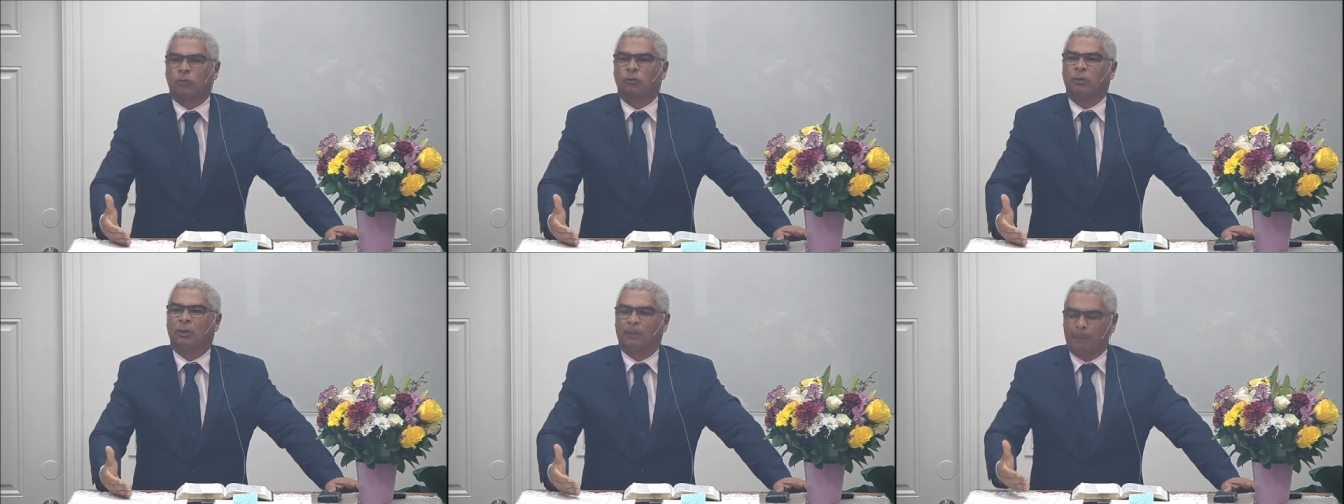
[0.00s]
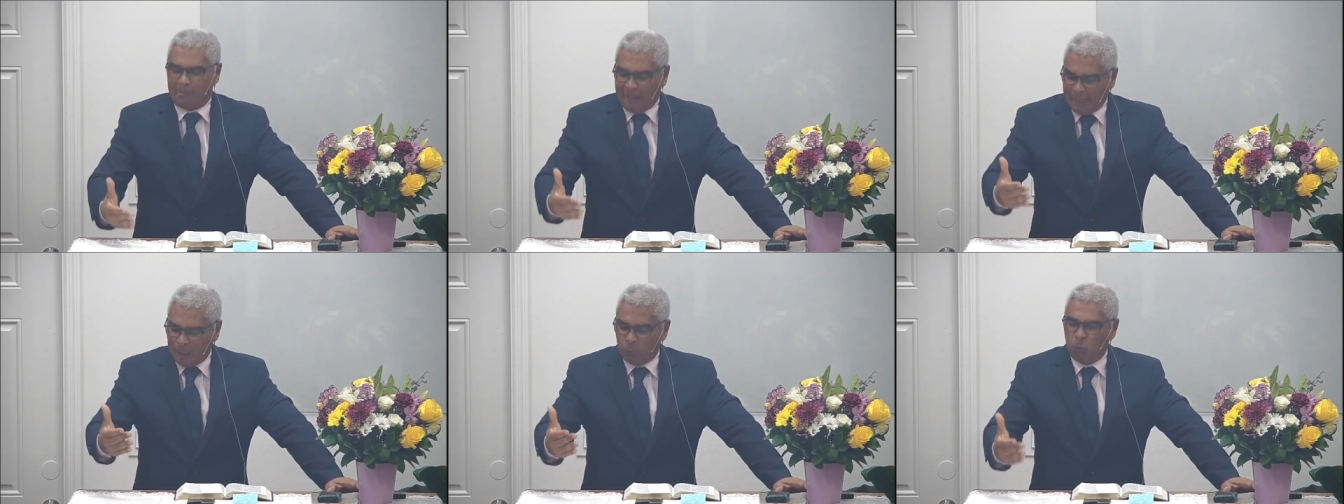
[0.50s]
that
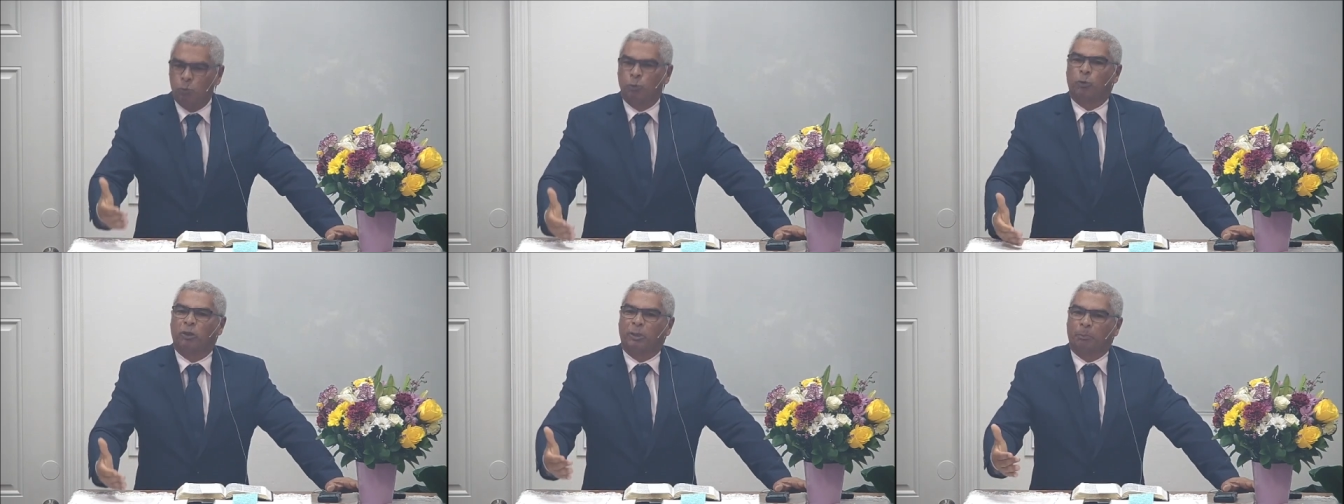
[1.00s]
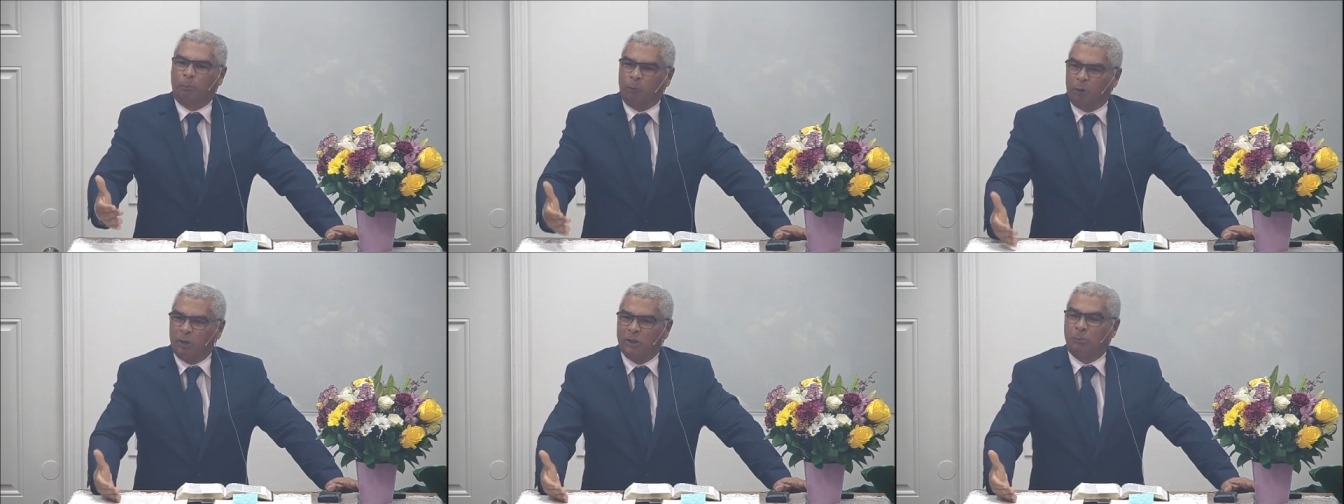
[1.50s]
God
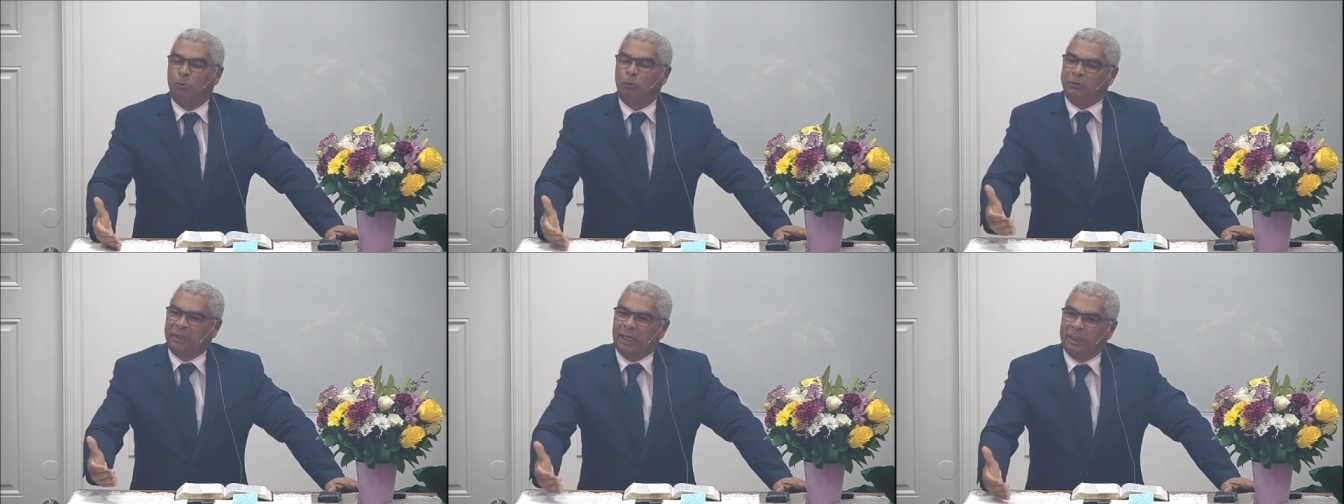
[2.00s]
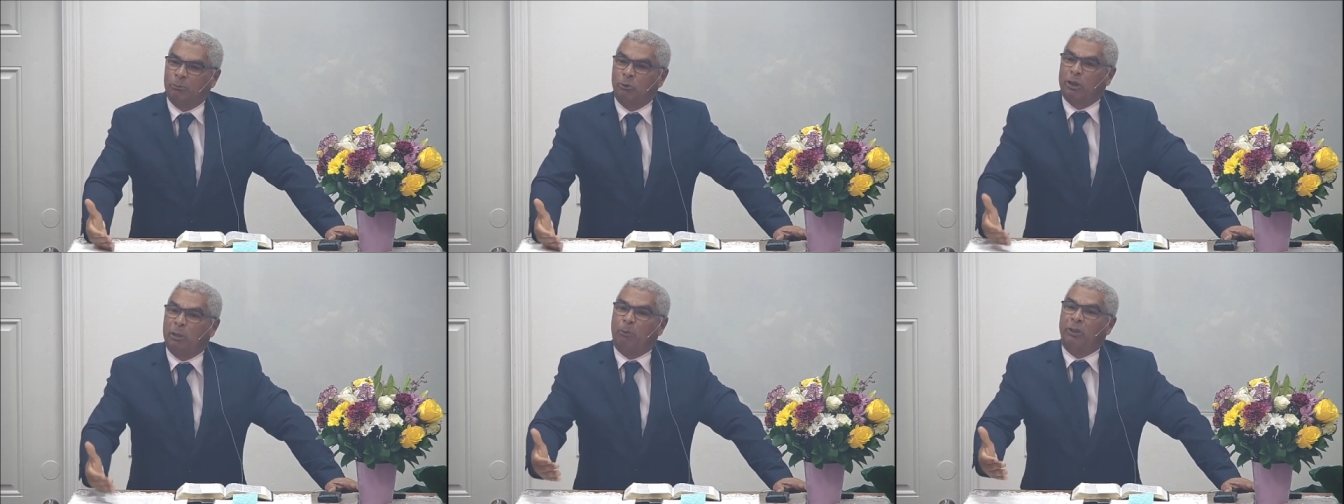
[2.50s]
is the only one that
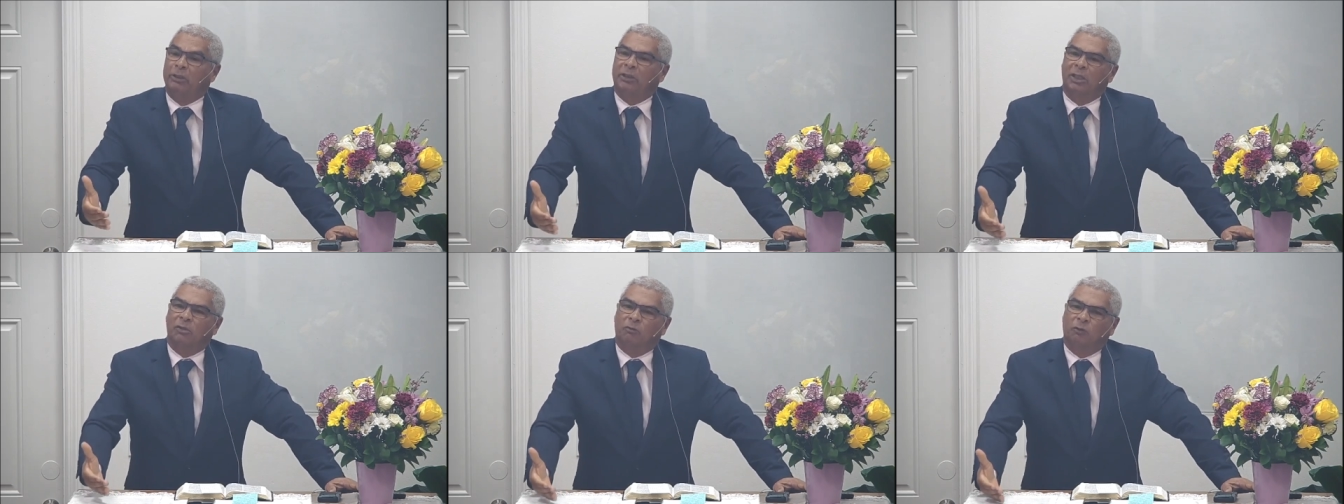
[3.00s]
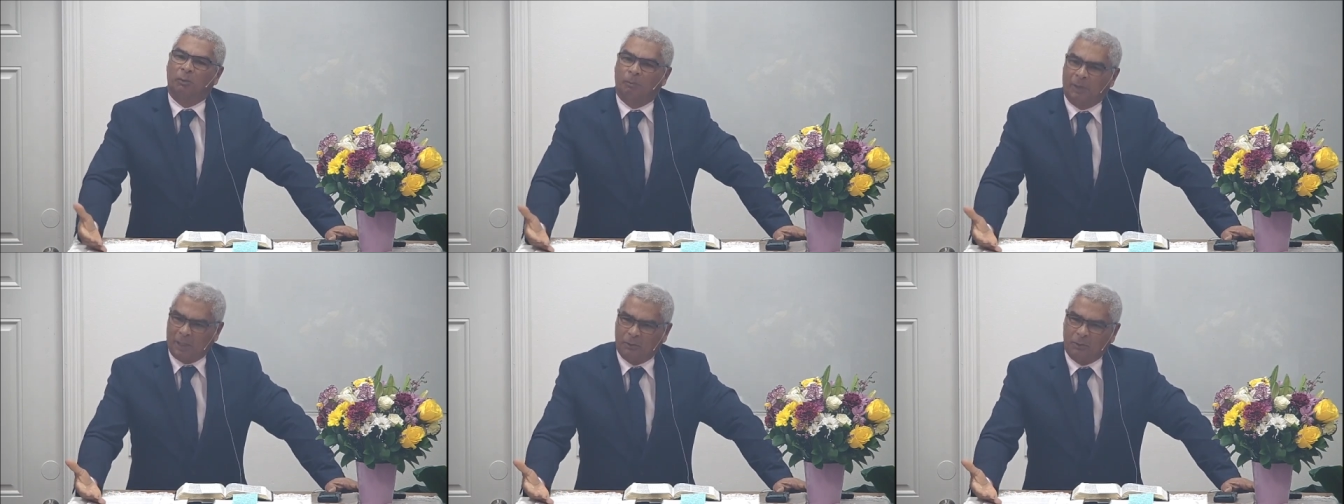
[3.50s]
can change and